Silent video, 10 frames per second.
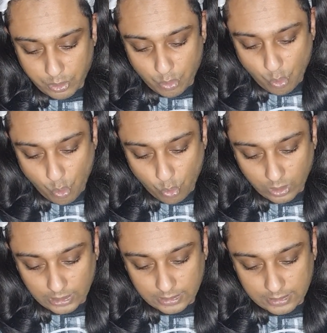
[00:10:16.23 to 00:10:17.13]

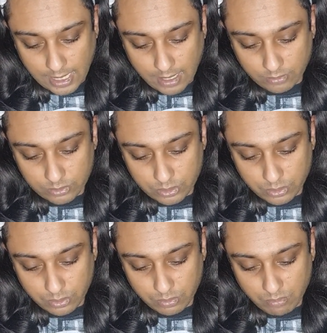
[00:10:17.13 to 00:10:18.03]
purely down
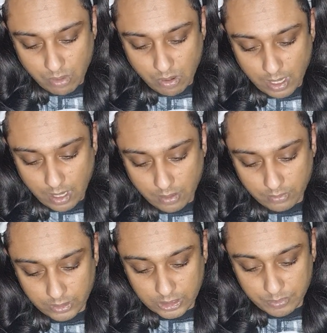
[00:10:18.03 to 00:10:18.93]
to my
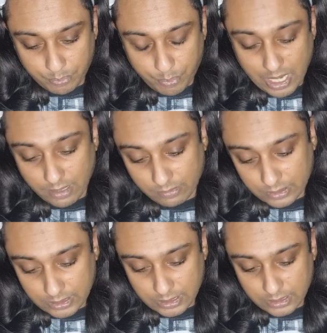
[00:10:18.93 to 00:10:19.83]
own
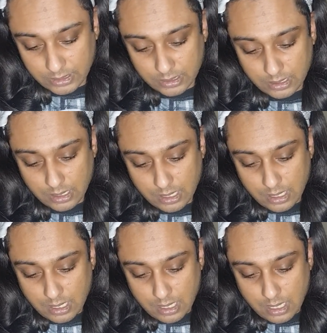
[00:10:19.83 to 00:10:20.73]
experiences,
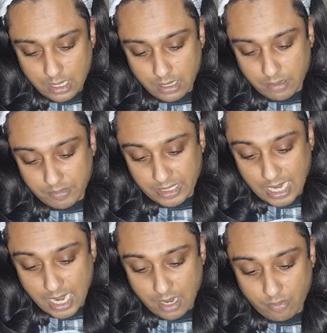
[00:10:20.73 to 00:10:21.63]
and
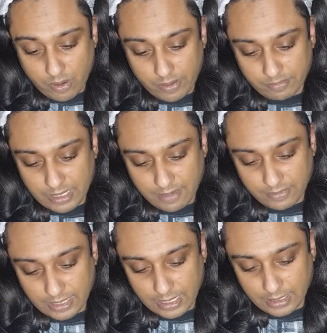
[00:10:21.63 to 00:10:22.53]
how I'm
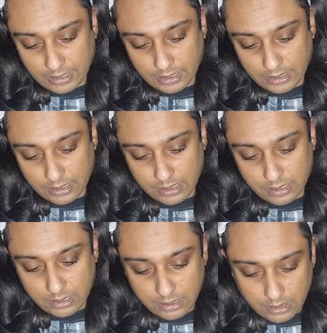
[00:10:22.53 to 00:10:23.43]
navigating
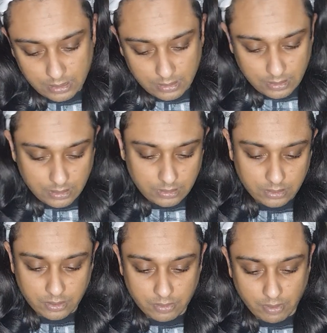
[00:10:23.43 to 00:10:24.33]

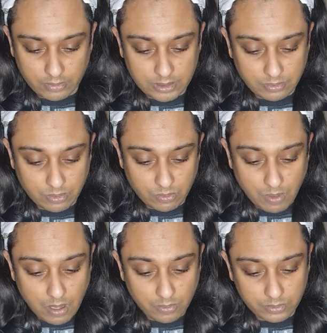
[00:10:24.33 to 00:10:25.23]
the neurotypical
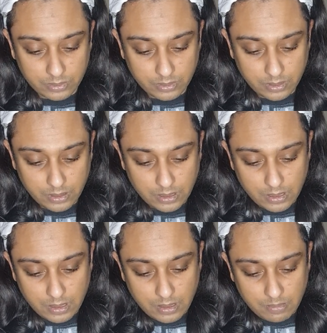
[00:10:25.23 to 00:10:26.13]
world,
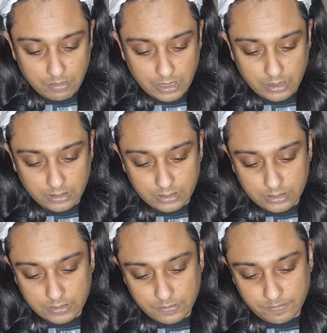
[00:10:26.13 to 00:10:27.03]
because,